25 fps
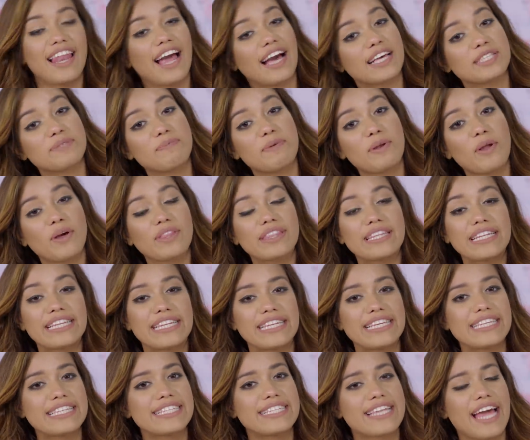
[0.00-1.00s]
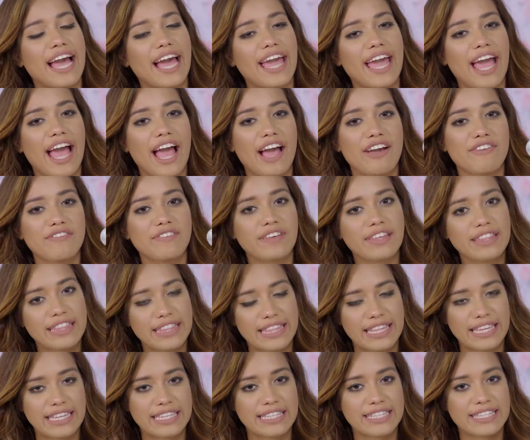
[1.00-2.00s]
Last but not the least, I have
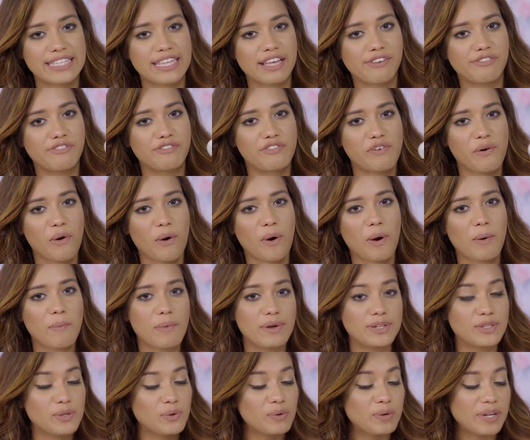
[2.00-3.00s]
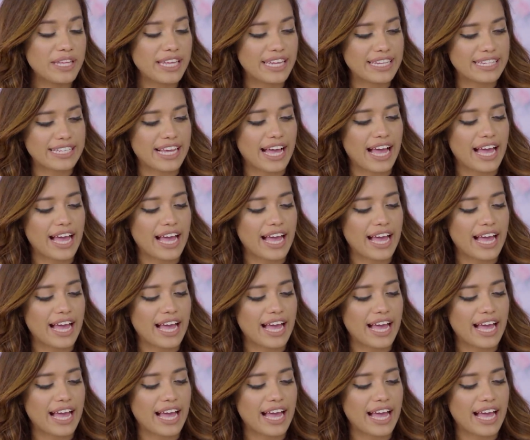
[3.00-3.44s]
this from Tony and